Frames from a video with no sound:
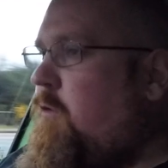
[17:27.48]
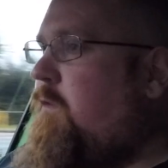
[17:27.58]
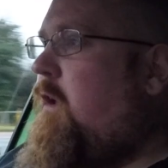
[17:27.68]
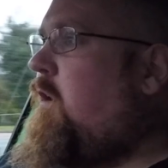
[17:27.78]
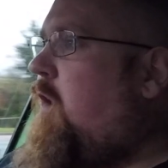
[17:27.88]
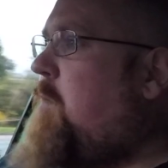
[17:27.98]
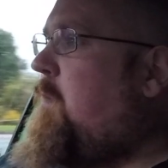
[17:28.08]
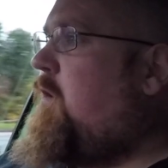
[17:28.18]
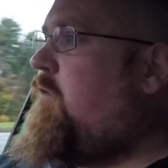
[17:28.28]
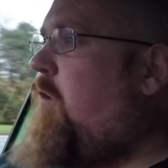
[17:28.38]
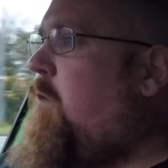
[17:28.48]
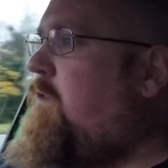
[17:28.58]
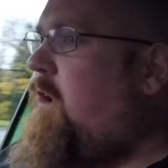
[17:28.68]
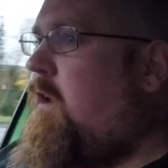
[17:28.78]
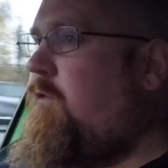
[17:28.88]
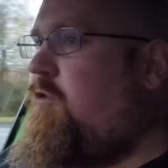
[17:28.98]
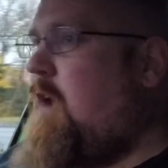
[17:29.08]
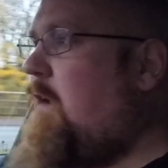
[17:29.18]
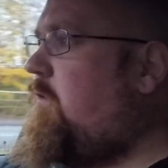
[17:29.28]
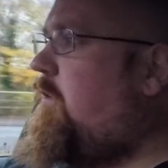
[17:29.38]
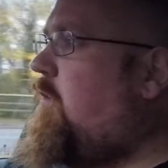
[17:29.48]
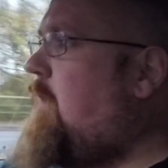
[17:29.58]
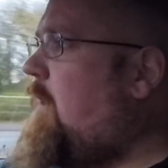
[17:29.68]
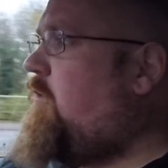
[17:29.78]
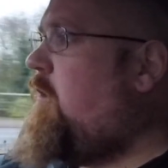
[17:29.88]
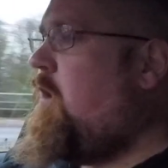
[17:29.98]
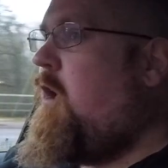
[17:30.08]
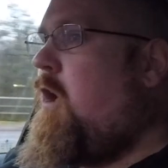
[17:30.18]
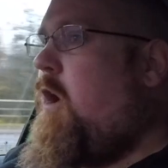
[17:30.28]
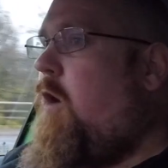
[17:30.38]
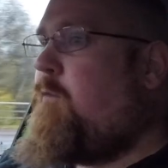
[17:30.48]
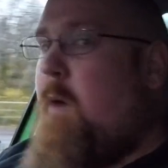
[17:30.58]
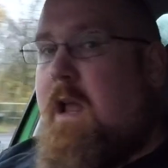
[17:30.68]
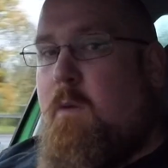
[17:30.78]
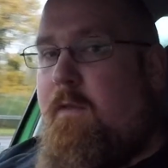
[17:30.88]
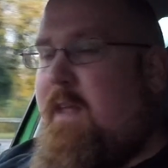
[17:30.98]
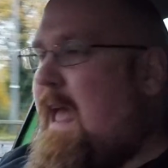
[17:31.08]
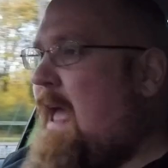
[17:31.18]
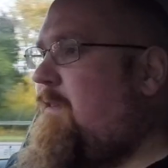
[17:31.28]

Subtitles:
zone climate control to kind of change the direction of where you want the air to